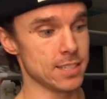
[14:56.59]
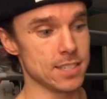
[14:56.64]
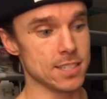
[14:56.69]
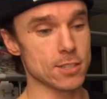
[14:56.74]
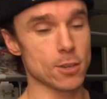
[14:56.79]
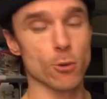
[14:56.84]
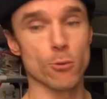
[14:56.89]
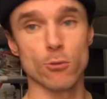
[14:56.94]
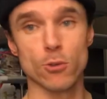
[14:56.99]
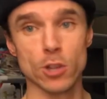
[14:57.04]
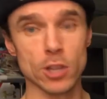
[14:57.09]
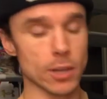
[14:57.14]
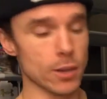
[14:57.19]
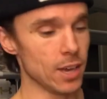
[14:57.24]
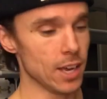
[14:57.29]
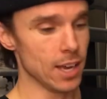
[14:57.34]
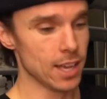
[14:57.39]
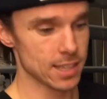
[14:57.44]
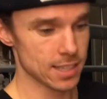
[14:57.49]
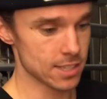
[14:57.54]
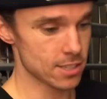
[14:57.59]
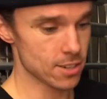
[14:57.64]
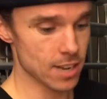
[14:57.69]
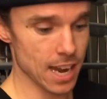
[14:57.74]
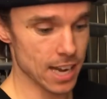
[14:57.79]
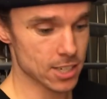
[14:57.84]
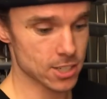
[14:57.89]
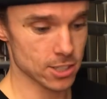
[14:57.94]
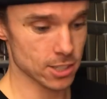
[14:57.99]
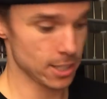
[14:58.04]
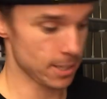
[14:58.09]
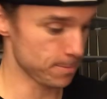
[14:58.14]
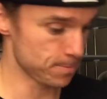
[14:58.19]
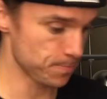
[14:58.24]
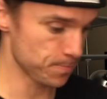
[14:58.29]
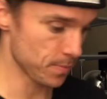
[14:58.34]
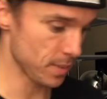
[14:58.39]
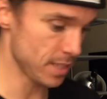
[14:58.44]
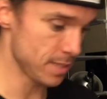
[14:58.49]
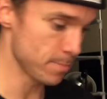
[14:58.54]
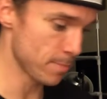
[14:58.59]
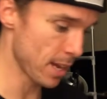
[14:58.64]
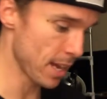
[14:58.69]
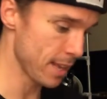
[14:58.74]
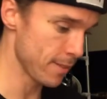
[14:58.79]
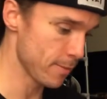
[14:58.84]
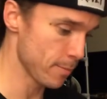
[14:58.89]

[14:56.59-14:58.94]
These might have